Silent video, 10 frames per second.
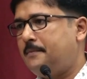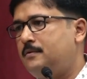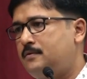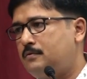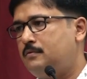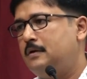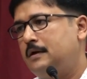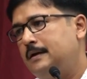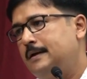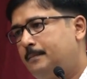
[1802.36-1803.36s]
able to
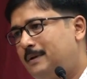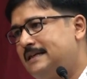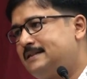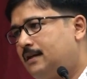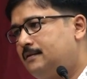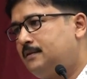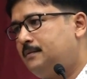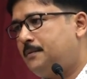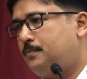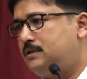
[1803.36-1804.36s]
place ourselves in
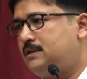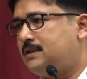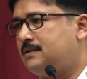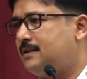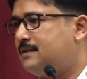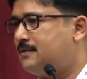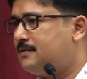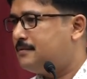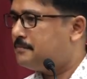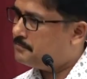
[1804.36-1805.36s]
that position, then
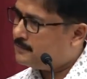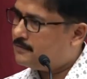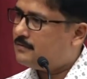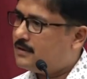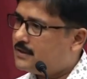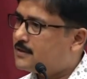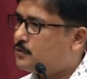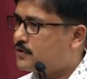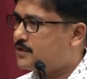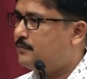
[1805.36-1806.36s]
the other
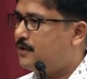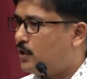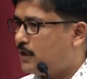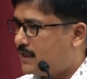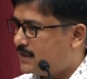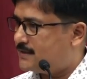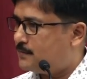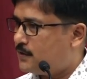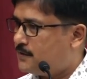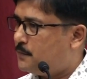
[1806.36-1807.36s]
question will not arise,
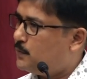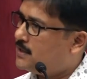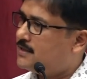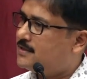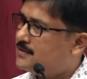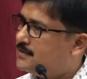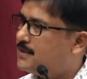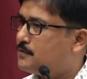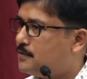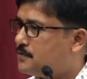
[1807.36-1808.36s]
because if we are there, then they
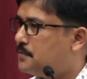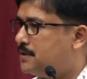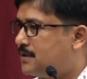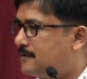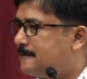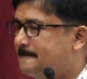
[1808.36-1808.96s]
are going to be there.